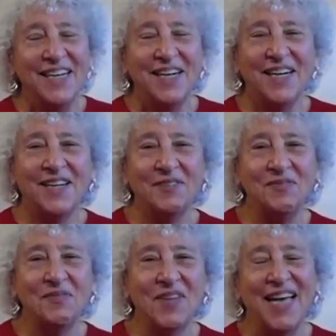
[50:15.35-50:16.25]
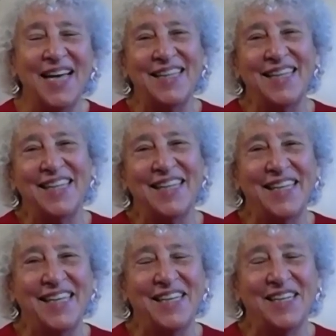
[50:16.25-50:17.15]
And
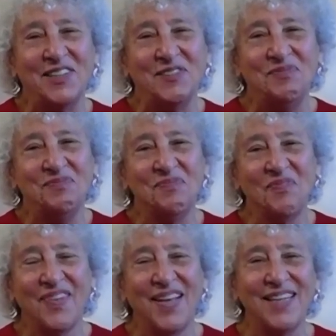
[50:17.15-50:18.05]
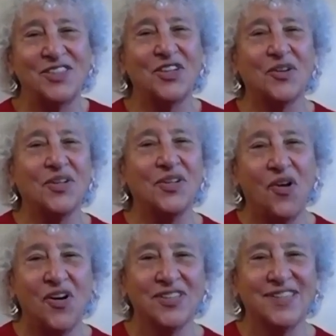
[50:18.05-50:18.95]
it took her a
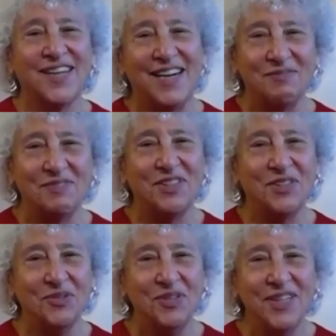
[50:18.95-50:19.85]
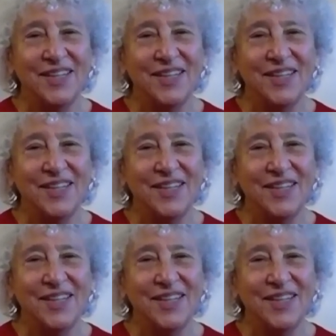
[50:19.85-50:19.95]
long time to